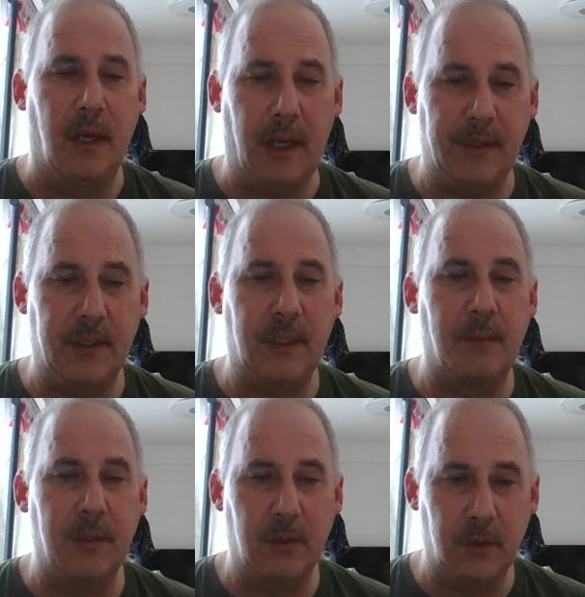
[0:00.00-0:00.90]
I think
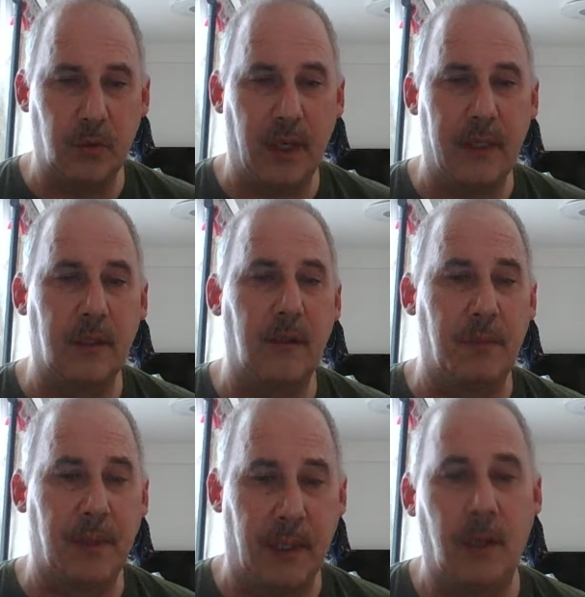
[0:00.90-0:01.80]
I'm a good writer,
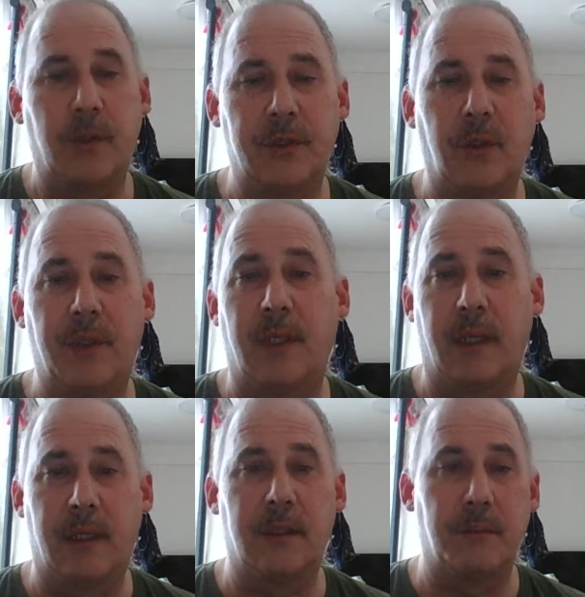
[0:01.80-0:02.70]
but I always know that
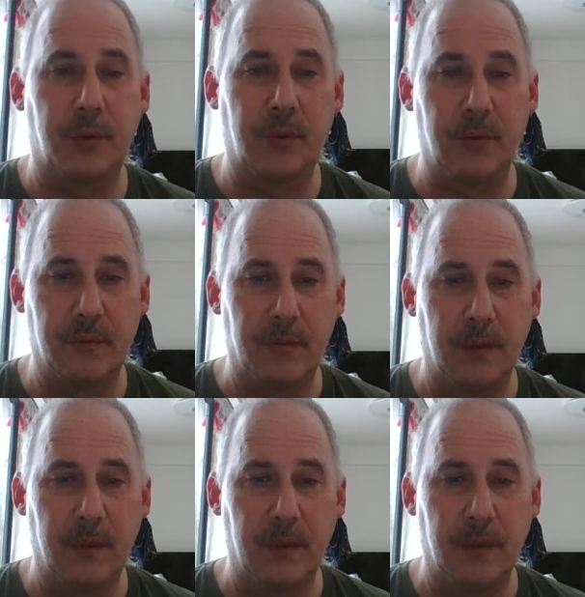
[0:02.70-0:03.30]
I can improve.